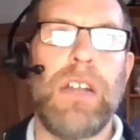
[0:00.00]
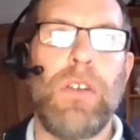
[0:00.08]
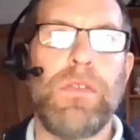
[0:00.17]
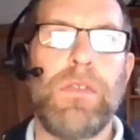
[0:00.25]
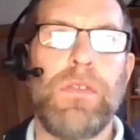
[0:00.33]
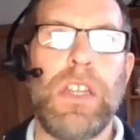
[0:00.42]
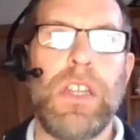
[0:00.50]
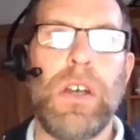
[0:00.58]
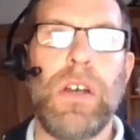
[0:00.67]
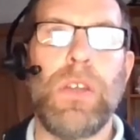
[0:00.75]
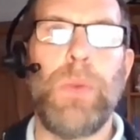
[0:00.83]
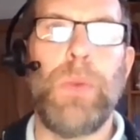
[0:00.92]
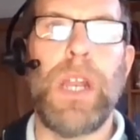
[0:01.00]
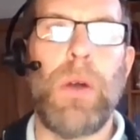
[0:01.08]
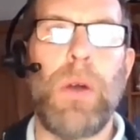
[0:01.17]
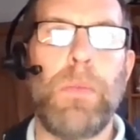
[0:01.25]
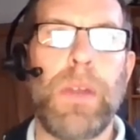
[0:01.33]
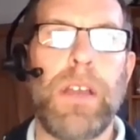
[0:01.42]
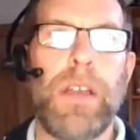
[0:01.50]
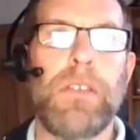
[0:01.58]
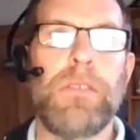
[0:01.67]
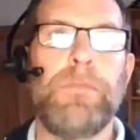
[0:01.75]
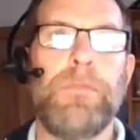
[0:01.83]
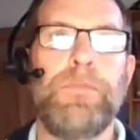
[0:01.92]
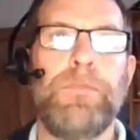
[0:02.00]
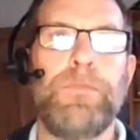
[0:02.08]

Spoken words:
and obviously the window openings.